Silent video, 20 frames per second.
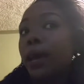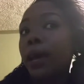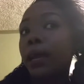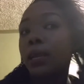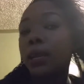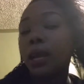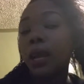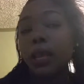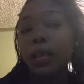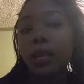
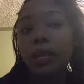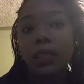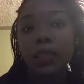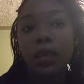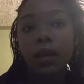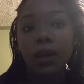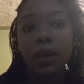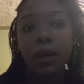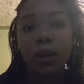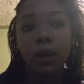and click
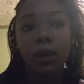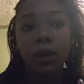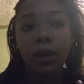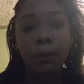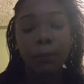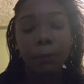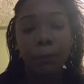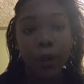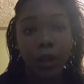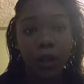the
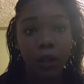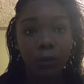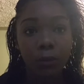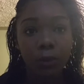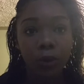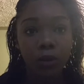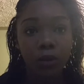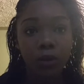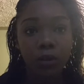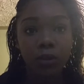bell
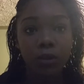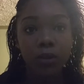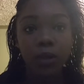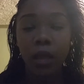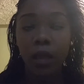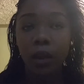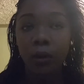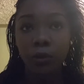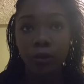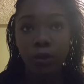button to
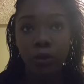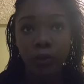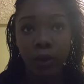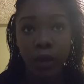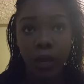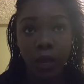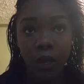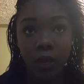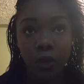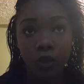get
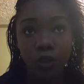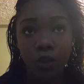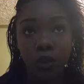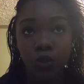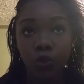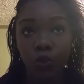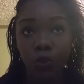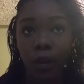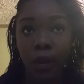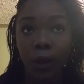
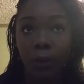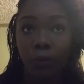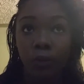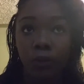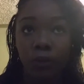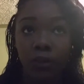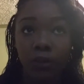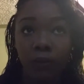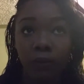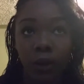notifications when I
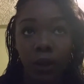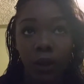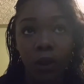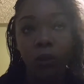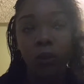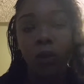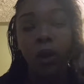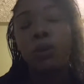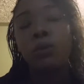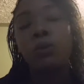post a
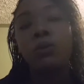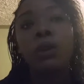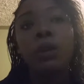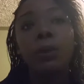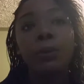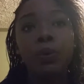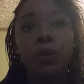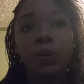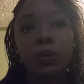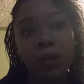video. I don't
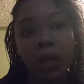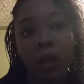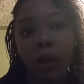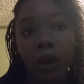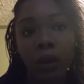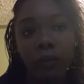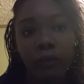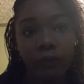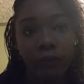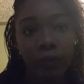really post that
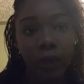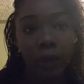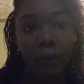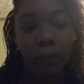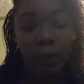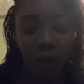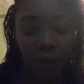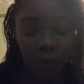often